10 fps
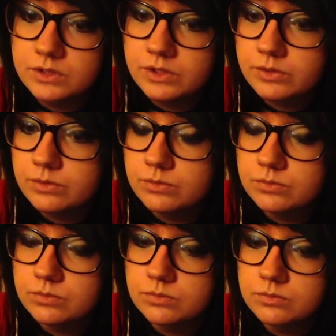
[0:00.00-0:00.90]

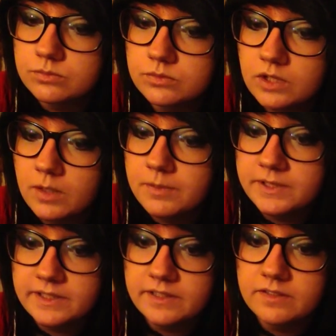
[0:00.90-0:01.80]
you
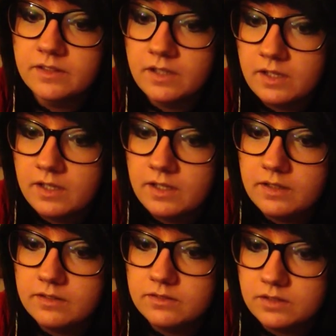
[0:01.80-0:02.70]
commented,
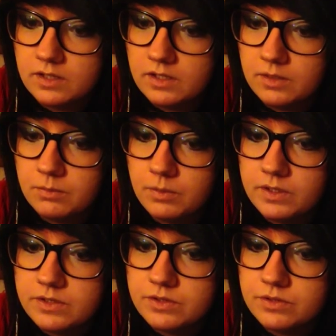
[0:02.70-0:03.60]
what
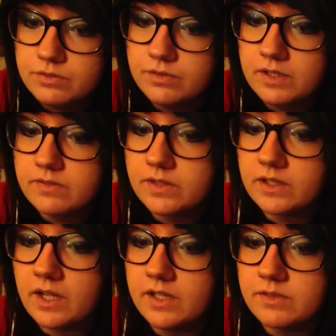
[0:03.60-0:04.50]
is your favorite
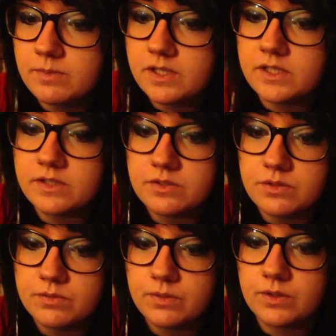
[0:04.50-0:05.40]
kind of media to
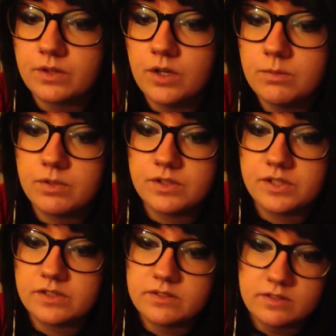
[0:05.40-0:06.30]
use for art
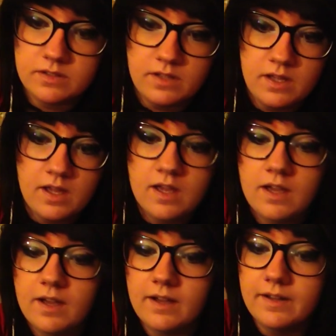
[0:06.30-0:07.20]
projects?
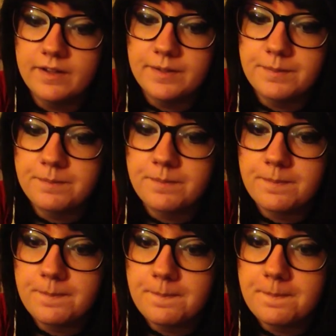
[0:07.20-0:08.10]
I
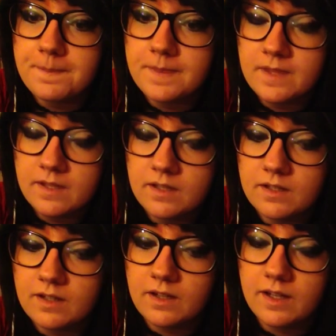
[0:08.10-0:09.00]

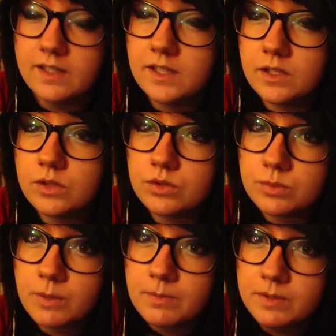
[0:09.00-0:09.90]
like
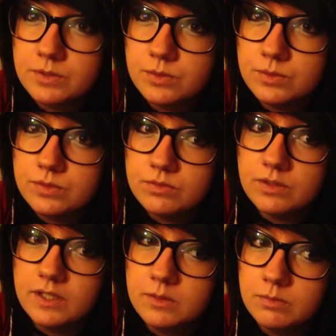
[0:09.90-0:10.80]
using my pencils,
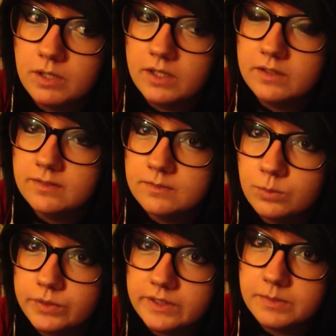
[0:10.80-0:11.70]
like my
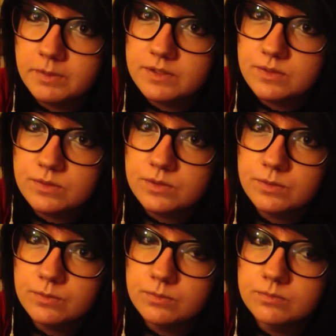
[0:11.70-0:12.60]
woodless pencils,
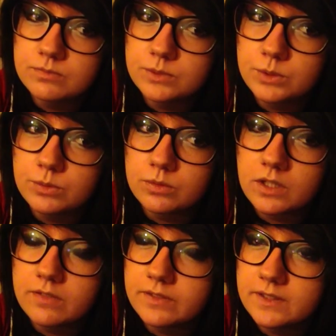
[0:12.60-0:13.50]
so
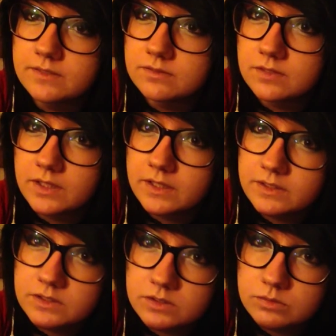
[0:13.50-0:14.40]
graphite,
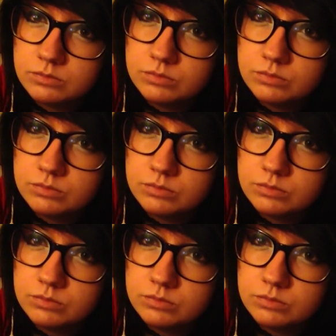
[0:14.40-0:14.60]
yes.